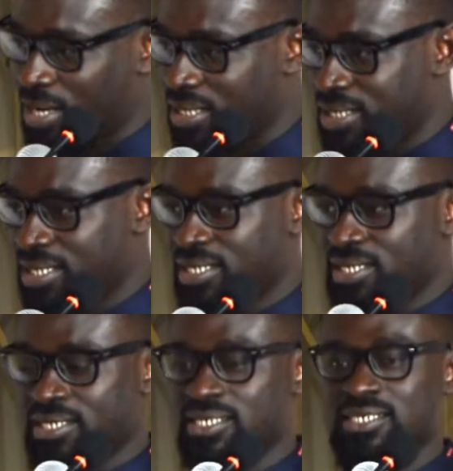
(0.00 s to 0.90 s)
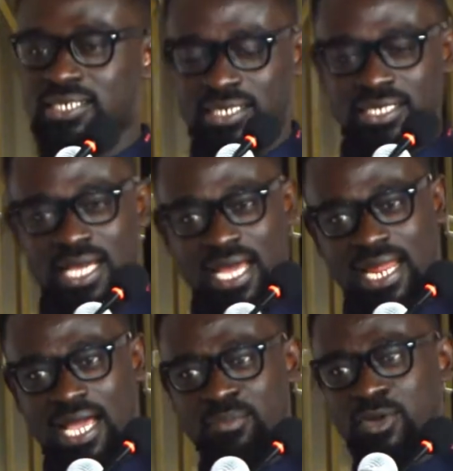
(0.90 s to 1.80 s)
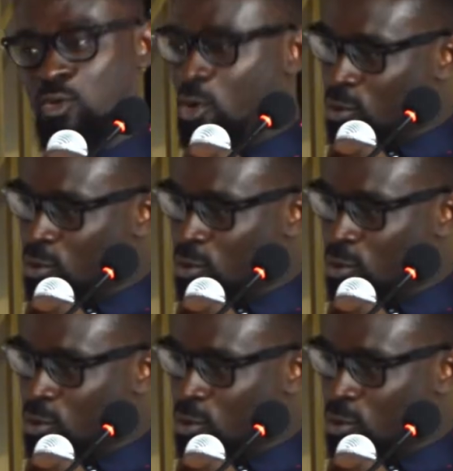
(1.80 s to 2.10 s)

right? And I call